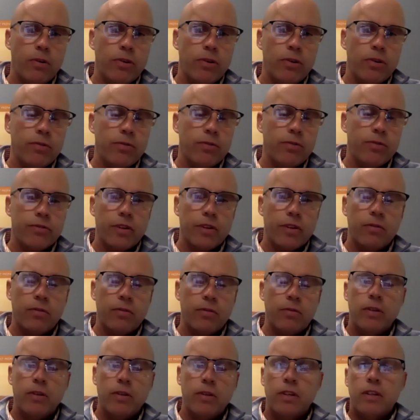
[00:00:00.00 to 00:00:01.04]
you.
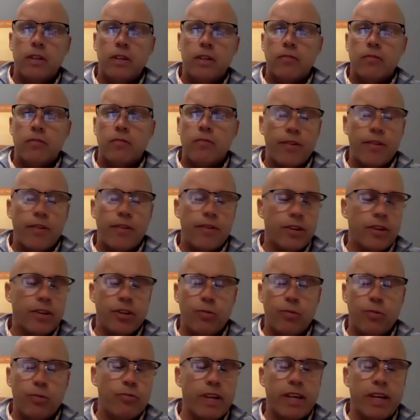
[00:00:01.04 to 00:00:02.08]
So rather than
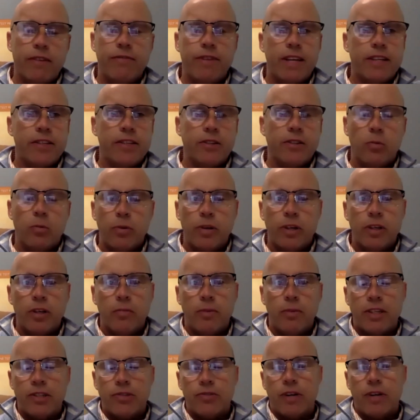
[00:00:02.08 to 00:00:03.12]
you reinventing the wheel
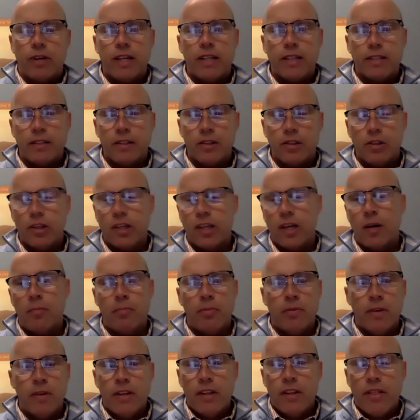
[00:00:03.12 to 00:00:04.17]
by trying to look up
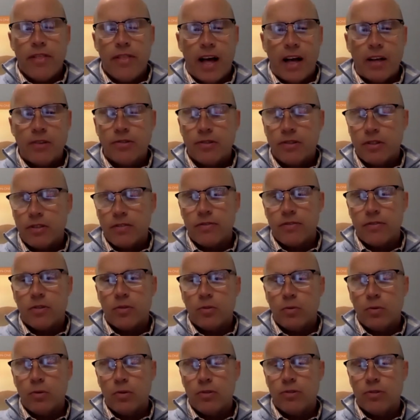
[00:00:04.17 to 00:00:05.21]
thousands of
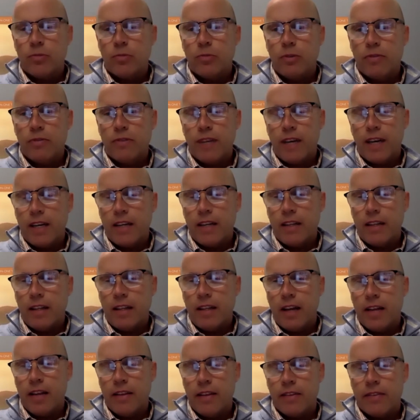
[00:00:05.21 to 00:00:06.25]
schools, we've got a lot
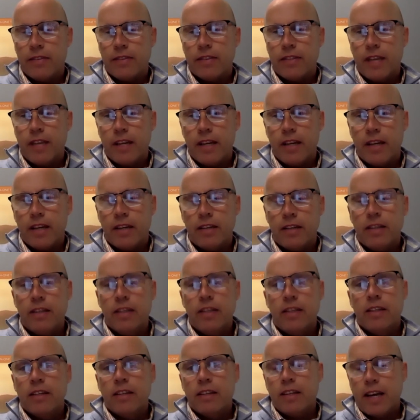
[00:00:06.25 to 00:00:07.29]
of this data
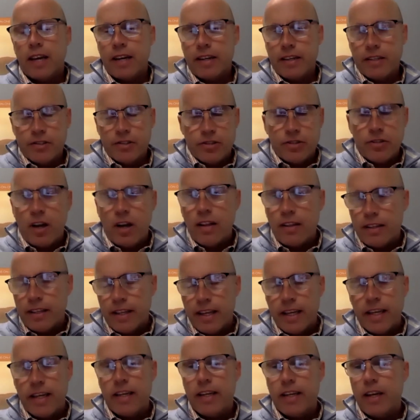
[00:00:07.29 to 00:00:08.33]
kind of
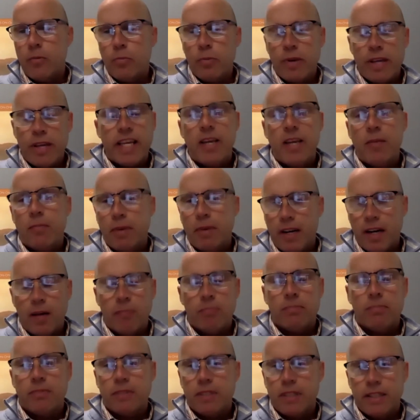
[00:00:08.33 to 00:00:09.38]
consolidated, and we keep it
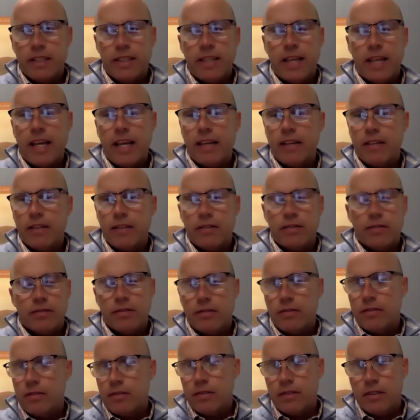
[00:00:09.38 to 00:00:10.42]
up to date
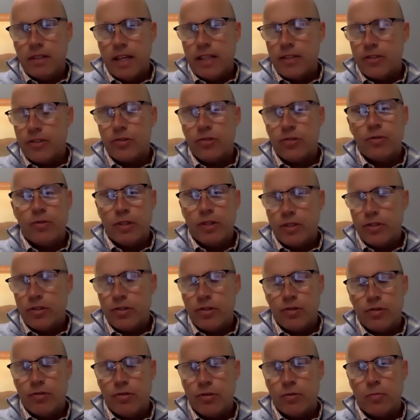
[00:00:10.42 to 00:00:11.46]
as soon as
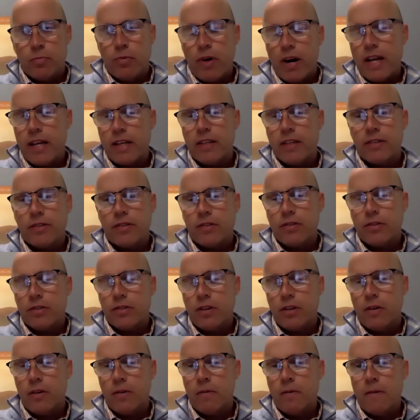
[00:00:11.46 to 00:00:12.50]
news breaks.
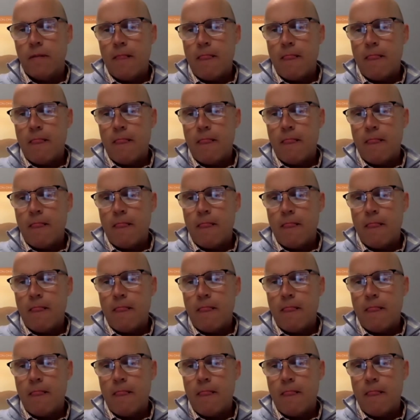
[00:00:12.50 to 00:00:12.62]
So